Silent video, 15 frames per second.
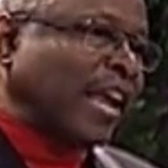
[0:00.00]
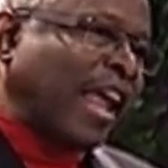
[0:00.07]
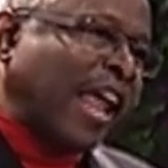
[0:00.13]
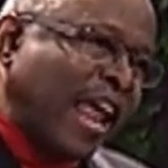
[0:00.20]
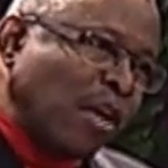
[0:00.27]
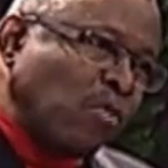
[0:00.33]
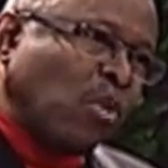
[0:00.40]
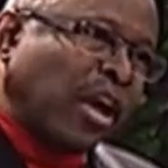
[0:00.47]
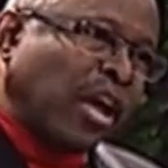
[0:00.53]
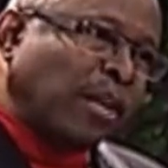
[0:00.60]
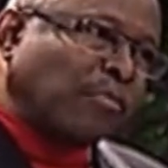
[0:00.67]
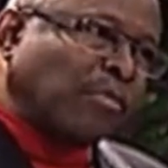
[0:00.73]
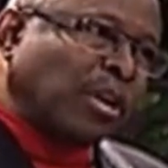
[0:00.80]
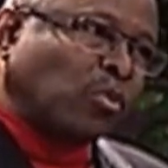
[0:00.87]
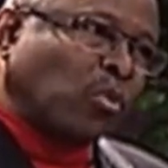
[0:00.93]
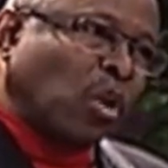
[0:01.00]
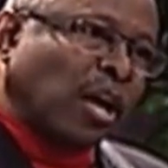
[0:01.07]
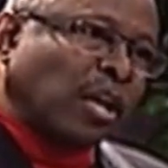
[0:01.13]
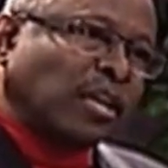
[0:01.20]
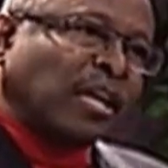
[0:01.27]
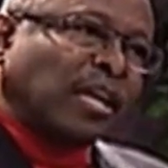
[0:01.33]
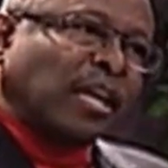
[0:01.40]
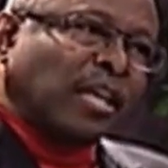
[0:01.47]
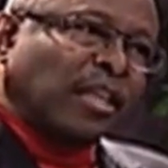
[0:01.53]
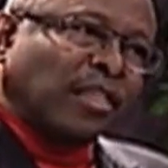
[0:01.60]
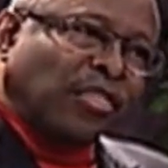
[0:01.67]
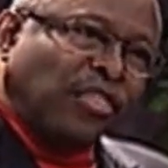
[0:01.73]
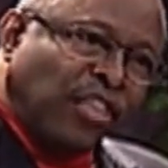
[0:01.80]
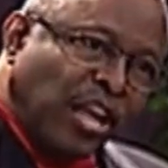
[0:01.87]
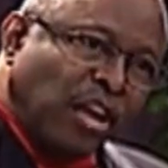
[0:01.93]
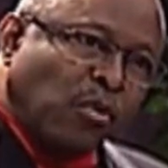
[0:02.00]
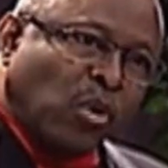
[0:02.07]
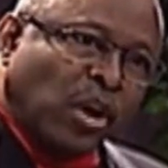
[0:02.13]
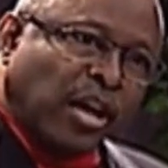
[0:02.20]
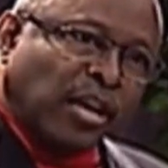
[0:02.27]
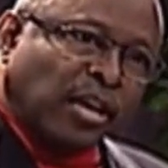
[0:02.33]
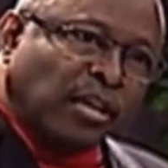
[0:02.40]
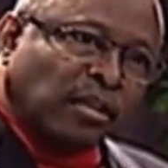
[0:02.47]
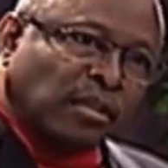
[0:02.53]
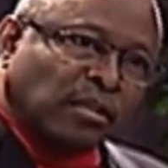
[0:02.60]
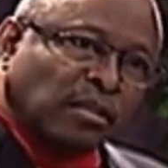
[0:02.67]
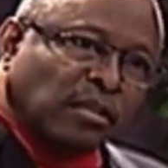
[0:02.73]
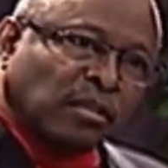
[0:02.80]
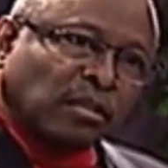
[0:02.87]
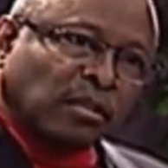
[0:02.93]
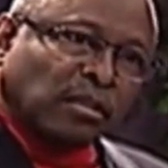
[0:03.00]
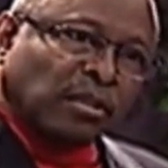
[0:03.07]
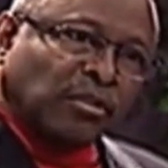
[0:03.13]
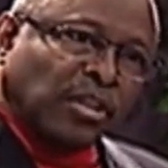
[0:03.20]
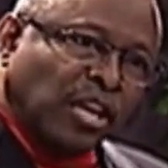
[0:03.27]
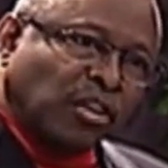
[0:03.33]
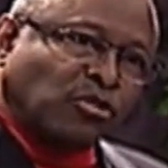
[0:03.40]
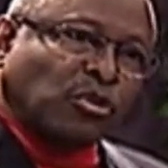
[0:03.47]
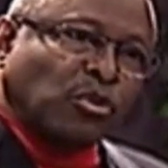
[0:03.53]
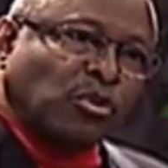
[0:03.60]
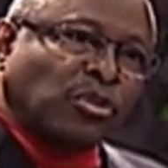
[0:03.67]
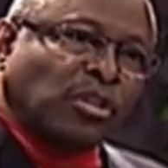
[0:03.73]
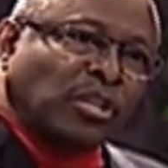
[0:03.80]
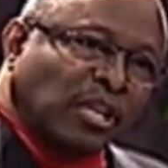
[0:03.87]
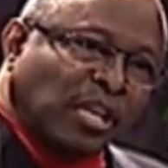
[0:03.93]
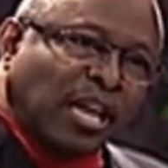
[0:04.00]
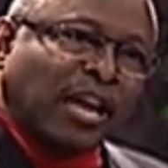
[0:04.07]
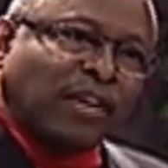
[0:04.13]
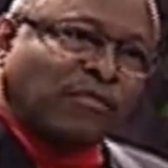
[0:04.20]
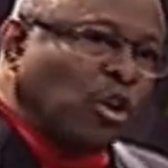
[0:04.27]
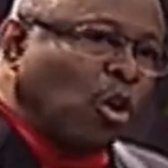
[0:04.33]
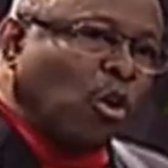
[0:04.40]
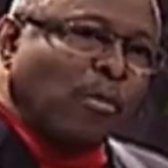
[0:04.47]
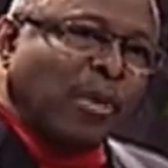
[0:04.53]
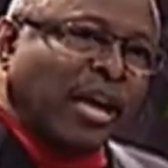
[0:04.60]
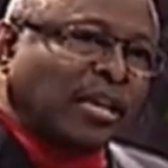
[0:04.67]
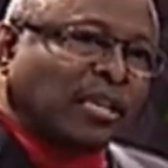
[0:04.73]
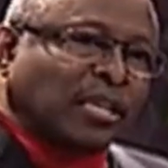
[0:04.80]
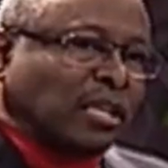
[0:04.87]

a way, but what? The way, the truth, and the life. No man can